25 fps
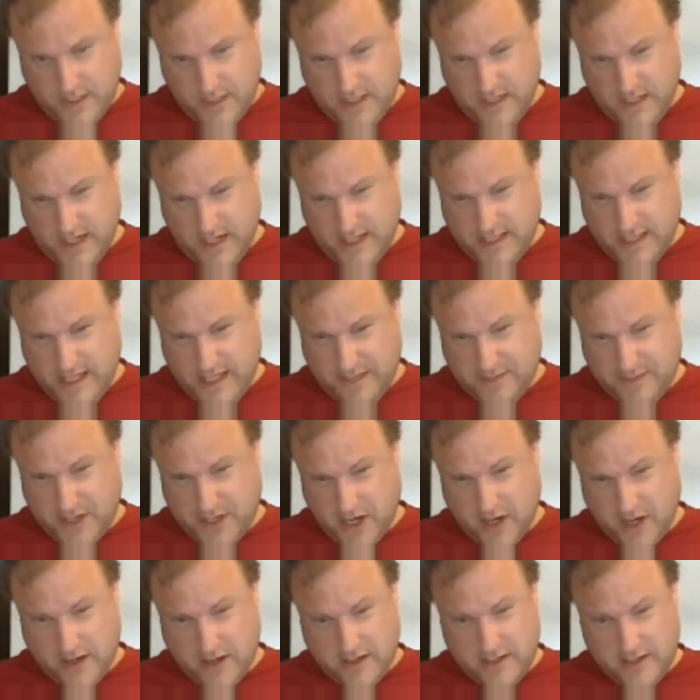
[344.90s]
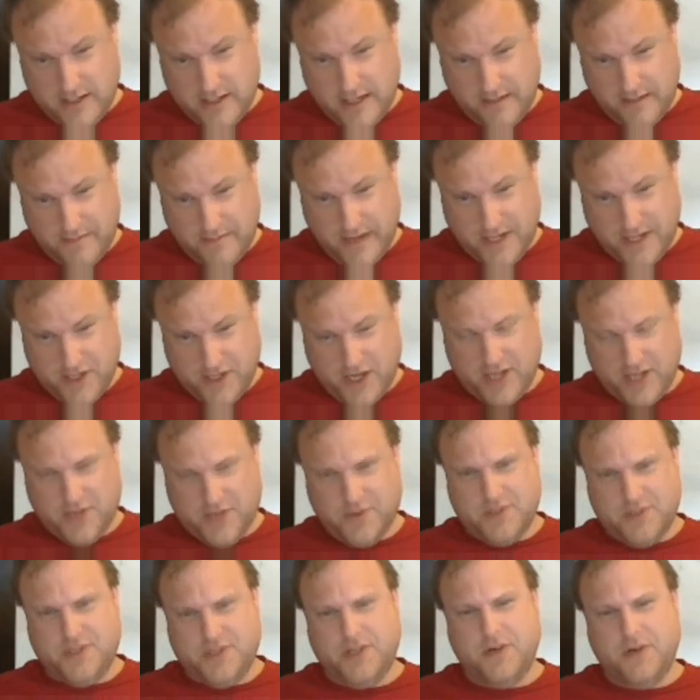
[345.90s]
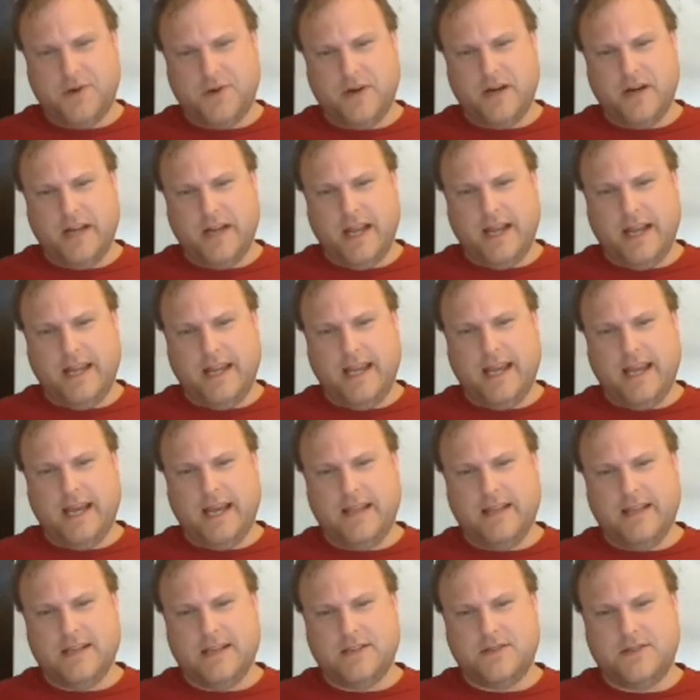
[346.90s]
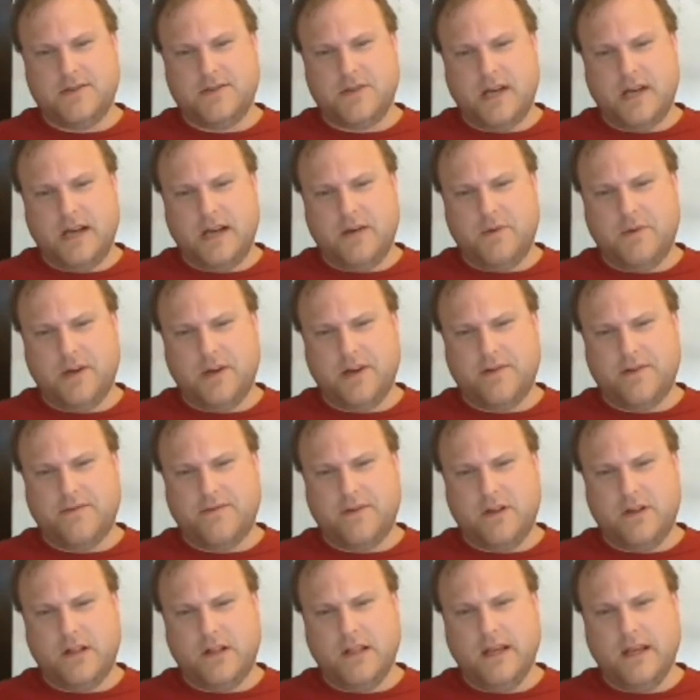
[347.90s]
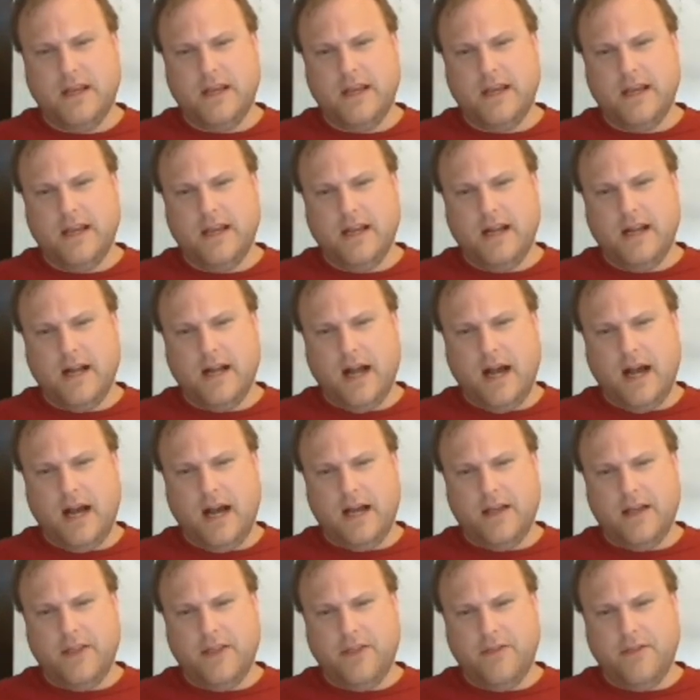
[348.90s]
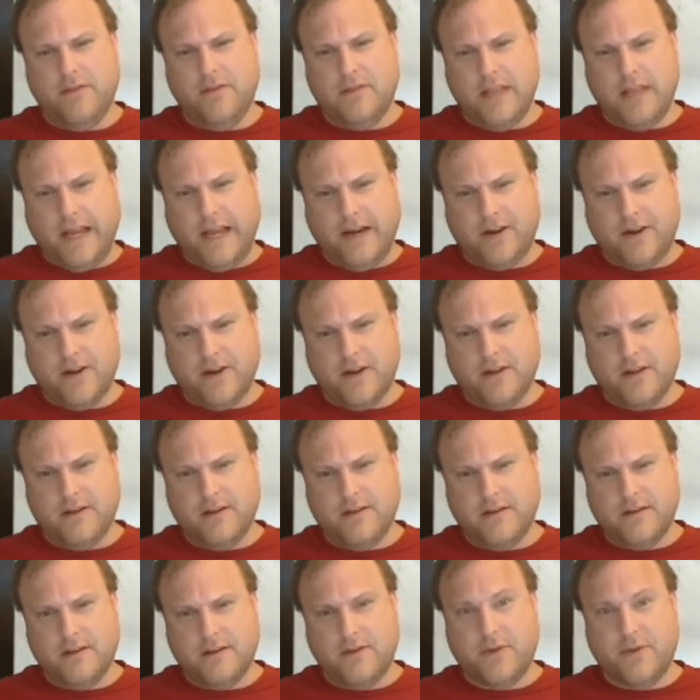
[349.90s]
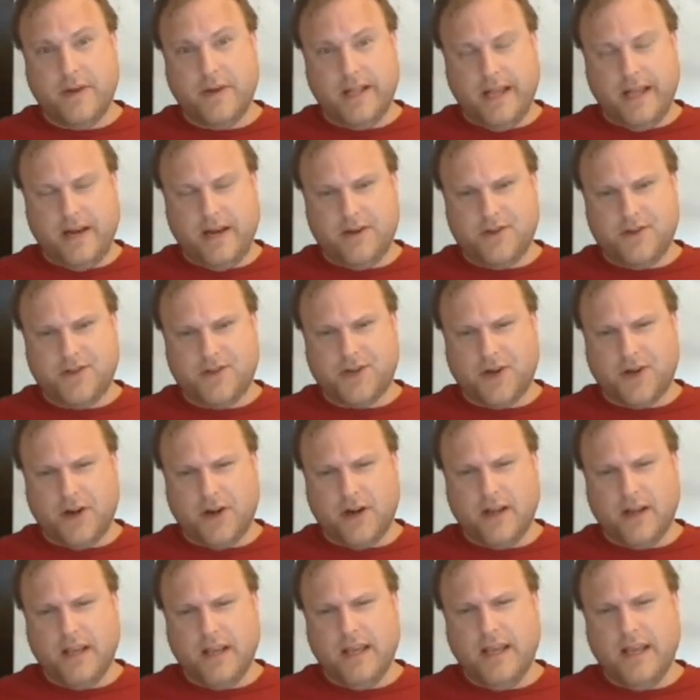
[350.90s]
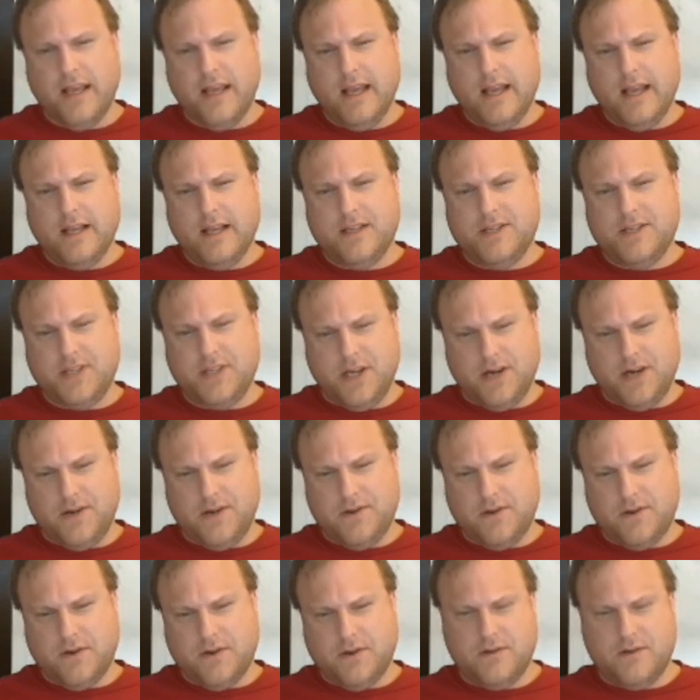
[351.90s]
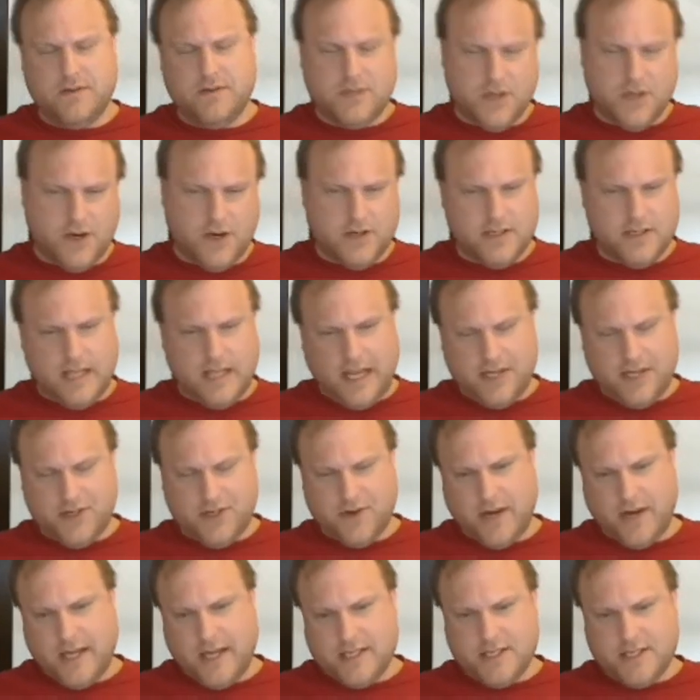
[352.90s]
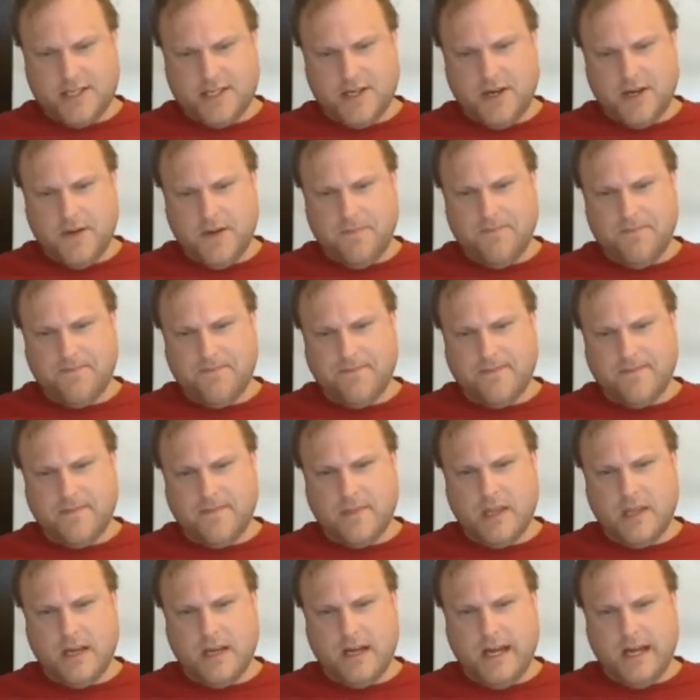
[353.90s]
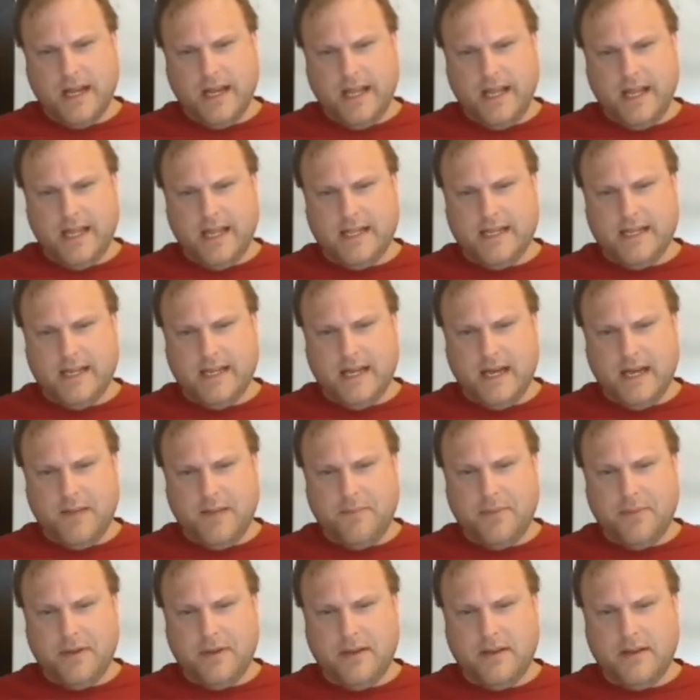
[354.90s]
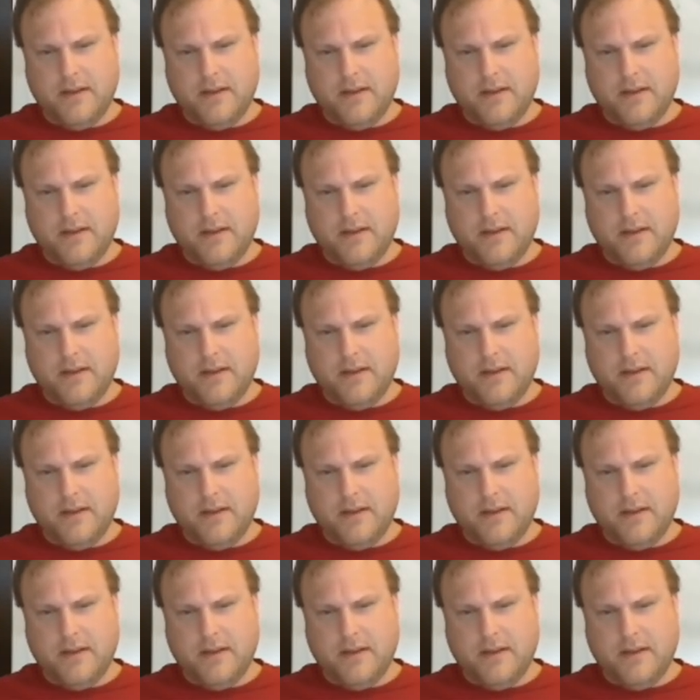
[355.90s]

concept art done by Joshua Stewart, and he had this wonderful layered, three-layered skirt, or skirt slash dress. So I ended up